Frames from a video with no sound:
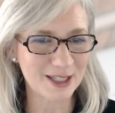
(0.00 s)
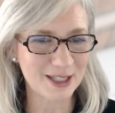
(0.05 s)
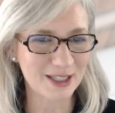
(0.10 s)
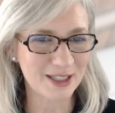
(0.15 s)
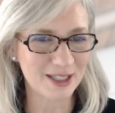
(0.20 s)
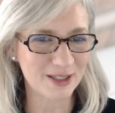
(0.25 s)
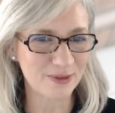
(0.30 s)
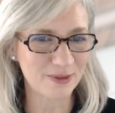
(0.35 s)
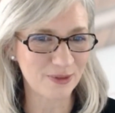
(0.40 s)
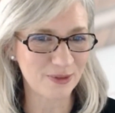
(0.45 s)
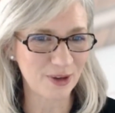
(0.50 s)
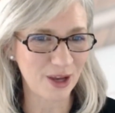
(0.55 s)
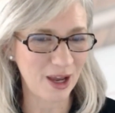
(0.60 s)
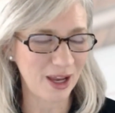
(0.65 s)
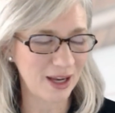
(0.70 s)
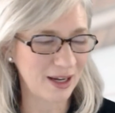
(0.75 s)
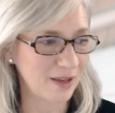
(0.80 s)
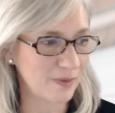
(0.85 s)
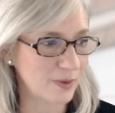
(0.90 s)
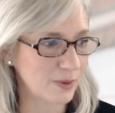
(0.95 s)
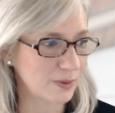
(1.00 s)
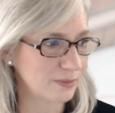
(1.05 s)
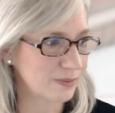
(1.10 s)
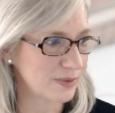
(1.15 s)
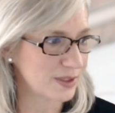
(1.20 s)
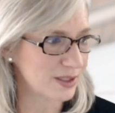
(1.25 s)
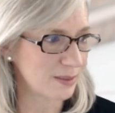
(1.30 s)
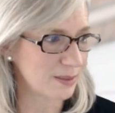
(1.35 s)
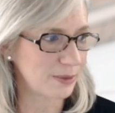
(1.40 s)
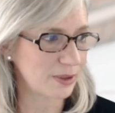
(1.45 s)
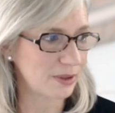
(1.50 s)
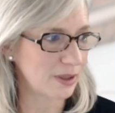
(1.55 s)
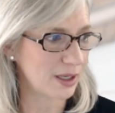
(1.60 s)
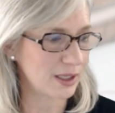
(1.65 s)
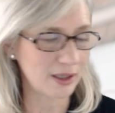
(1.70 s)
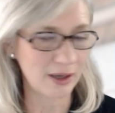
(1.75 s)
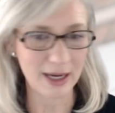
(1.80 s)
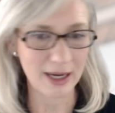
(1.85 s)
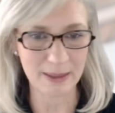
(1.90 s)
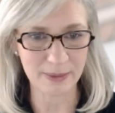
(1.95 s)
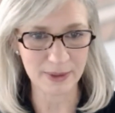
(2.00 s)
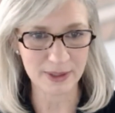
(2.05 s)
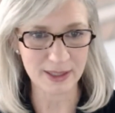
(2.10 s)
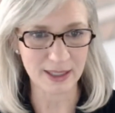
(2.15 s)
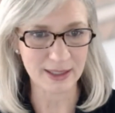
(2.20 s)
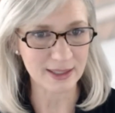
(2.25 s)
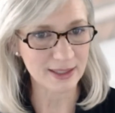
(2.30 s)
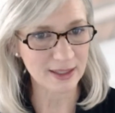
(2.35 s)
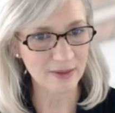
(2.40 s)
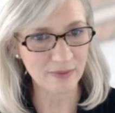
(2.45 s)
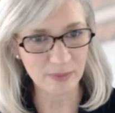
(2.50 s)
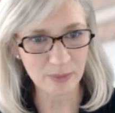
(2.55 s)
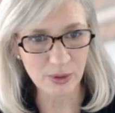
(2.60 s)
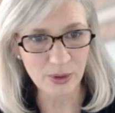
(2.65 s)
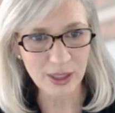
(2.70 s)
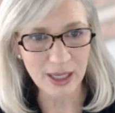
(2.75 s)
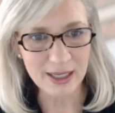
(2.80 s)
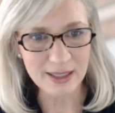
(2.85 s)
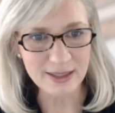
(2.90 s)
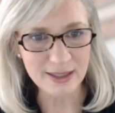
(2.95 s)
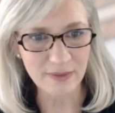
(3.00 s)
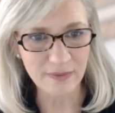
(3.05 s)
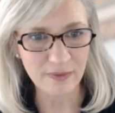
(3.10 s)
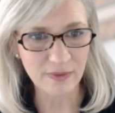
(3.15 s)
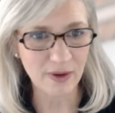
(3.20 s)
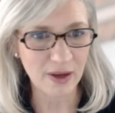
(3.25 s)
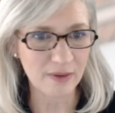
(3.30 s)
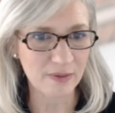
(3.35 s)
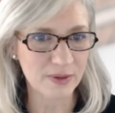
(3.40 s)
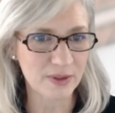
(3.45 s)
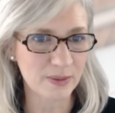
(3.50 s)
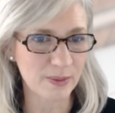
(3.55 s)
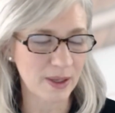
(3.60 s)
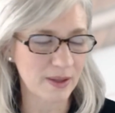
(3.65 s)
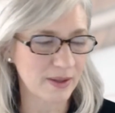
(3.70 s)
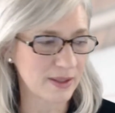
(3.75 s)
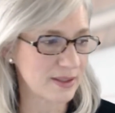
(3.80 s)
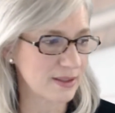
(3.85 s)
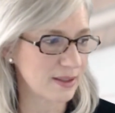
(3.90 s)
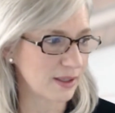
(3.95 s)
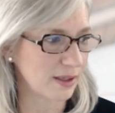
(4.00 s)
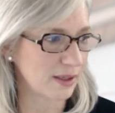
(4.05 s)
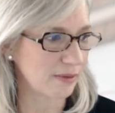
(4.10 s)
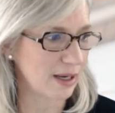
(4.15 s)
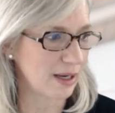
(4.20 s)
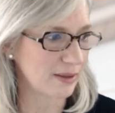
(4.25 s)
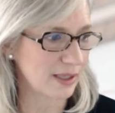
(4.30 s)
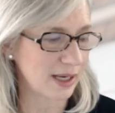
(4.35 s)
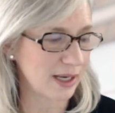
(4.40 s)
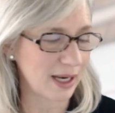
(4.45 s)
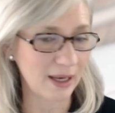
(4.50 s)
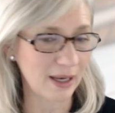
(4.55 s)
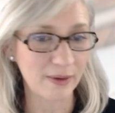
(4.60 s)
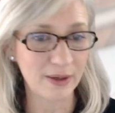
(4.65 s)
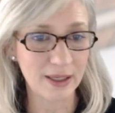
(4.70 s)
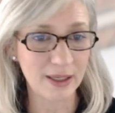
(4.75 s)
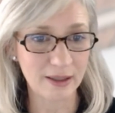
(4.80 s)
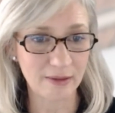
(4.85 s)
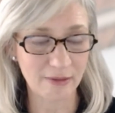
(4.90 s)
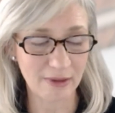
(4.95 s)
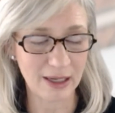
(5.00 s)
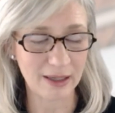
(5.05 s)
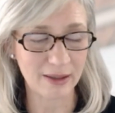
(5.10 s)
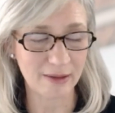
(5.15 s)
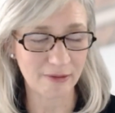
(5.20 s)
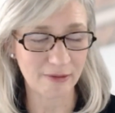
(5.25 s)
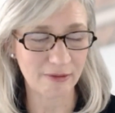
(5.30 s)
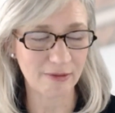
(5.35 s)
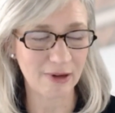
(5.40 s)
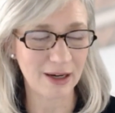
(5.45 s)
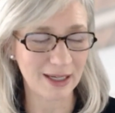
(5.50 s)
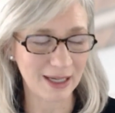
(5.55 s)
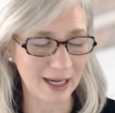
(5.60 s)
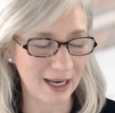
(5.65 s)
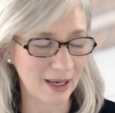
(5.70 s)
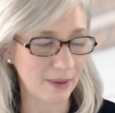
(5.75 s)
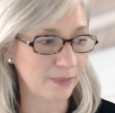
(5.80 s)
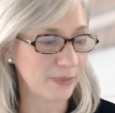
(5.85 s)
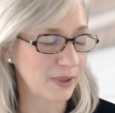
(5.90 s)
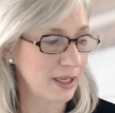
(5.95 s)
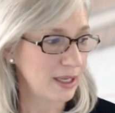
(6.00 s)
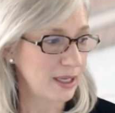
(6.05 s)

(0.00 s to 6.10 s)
This is for high level, somewhere under 8%. 7.875 is where they're sitting around right now.